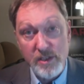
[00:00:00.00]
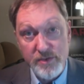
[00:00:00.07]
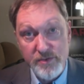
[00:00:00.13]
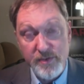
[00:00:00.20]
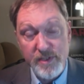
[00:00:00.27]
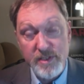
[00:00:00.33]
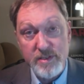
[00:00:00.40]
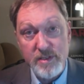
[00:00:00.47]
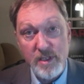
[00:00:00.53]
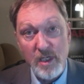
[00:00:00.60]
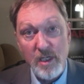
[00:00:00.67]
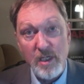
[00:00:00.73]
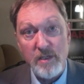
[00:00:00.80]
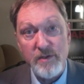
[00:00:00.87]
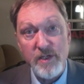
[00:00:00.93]
countries,
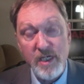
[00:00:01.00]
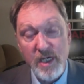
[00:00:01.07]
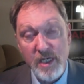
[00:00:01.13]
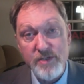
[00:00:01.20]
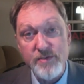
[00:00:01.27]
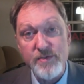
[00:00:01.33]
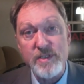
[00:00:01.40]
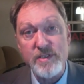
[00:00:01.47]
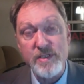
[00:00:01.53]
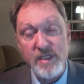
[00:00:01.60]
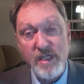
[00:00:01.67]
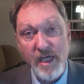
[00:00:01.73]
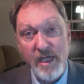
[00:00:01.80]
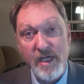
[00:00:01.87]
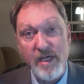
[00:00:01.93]
the countries
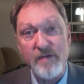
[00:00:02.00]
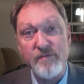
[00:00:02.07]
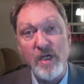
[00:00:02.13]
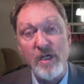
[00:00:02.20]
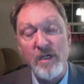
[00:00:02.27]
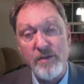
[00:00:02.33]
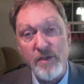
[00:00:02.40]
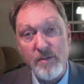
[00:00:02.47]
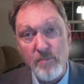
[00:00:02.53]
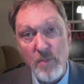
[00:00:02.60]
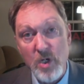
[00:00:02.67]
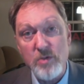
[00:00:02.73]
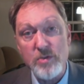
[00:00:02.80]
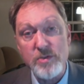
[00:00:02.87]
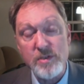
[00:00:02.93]
that have the
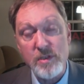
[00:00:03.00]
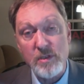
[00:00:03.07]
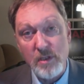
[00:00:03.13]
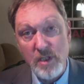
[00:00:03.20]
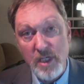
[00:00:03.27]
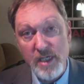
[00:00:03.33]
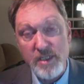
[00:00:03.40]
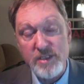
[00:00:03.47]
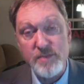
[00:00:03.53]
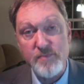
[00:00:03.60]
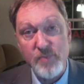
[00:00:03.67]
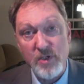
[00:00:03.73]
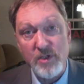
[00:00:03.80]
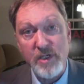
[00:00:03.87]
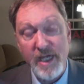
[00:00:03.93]
most guns
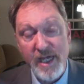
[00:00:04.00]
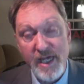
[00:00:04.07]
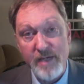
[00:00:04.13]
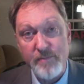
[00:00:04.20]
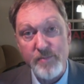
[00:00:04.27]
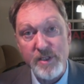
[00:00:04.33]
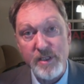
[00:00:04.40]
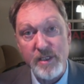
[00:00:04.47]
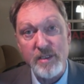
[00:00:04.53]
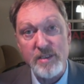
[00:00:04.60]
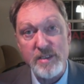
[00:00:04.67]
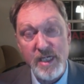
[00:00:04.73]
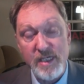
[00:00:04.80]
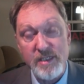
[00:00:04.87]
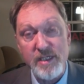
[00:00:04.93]
per capita
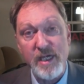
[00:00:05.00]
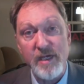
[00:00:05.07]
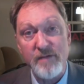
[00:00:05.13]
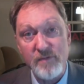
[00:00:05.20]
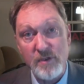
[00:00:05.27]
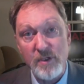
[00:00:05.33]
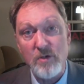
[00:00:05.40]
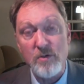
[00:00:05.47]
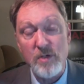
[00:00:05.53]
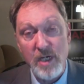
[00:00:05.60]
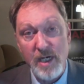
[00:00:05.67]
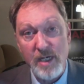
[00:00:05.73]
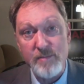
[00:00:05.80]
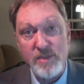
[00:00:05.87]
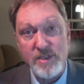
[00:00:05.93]
tend to have lower
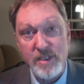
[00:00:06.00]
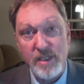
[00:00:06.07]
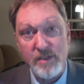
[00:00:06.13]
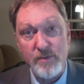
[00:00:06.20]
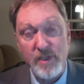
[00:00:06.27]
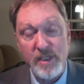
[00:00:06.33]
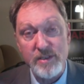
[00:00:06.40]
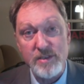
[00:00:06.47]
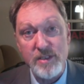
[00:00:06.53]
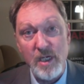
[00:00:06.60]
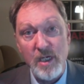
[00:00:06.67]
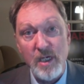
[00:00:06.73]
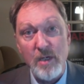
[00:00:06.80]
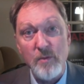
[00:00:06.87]
homicide rates.